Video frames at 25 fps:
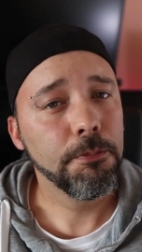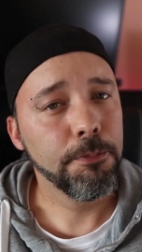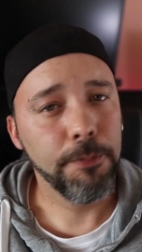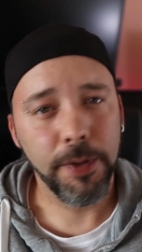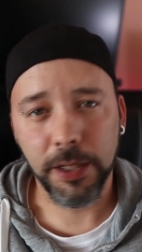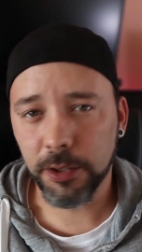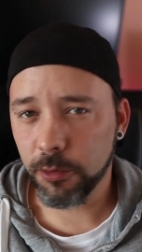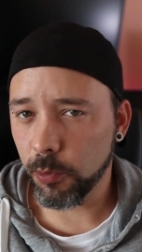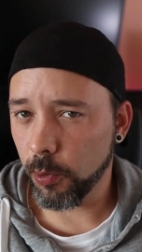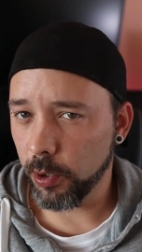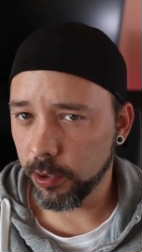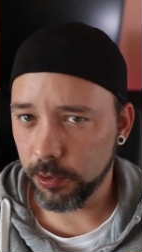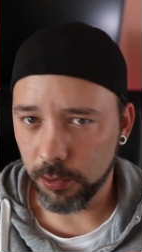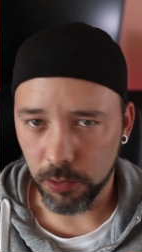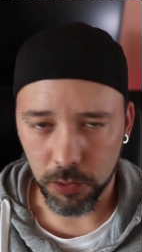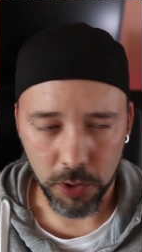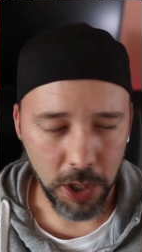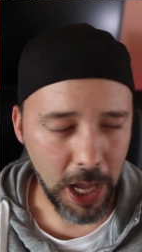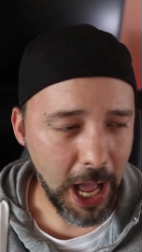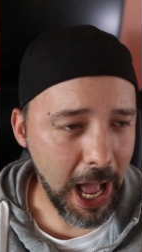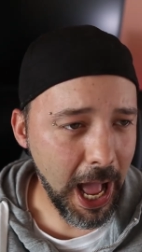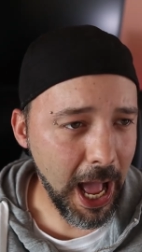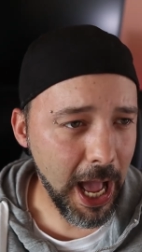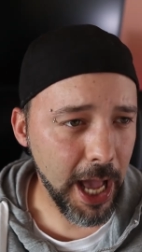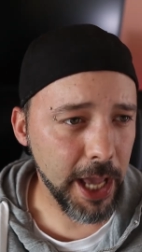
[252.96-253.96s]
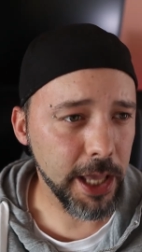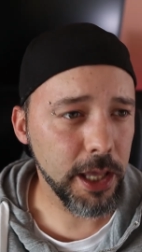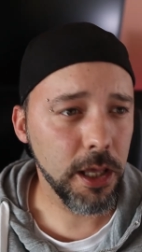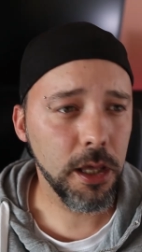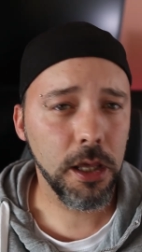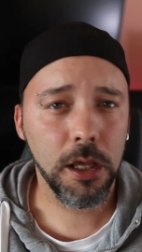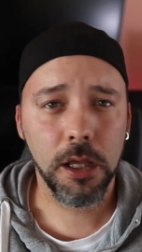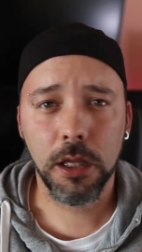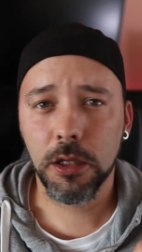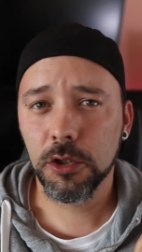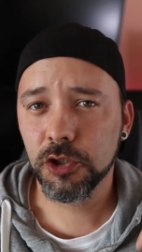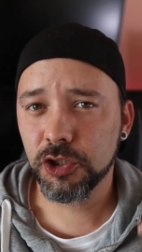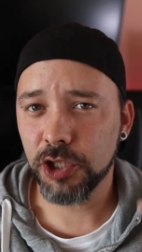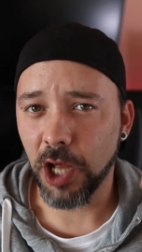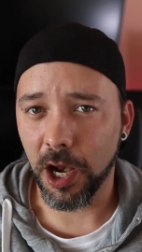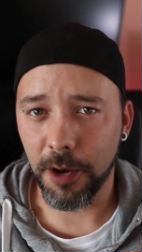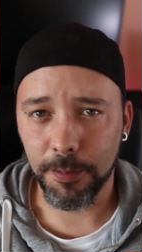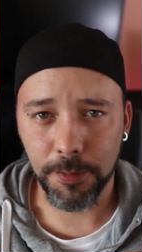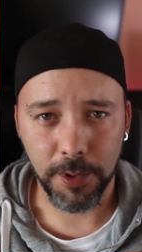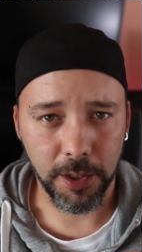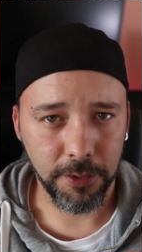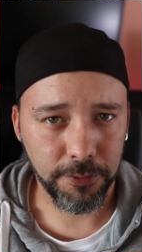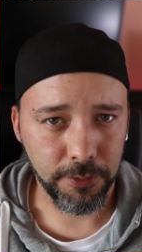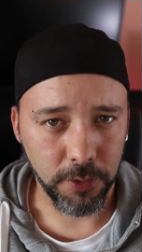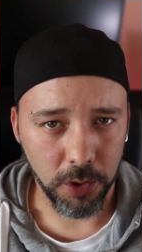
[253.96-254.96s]
Bitrate on high,
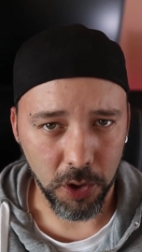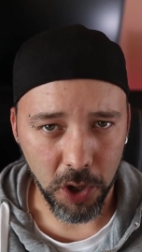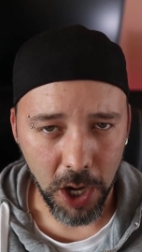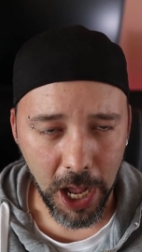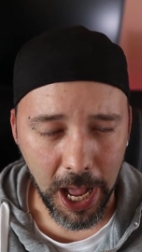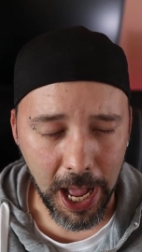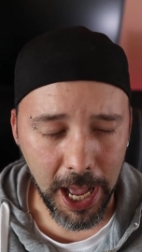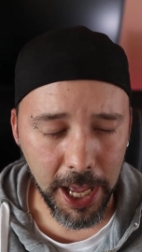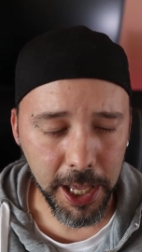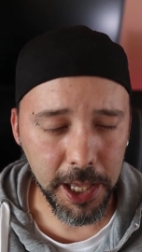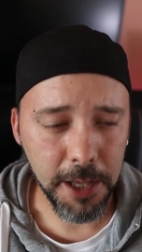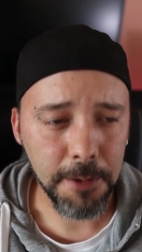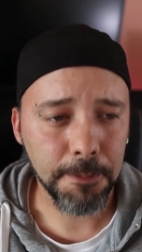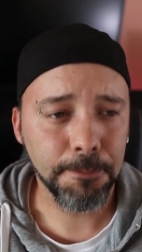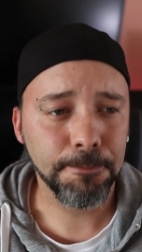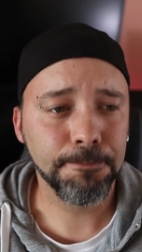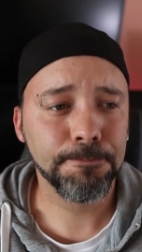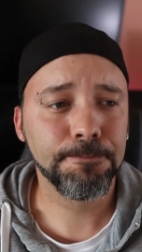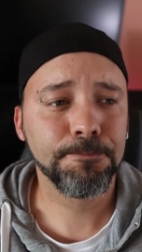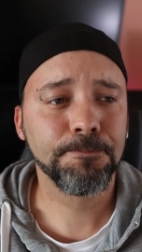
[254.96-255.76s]
sharpness on high,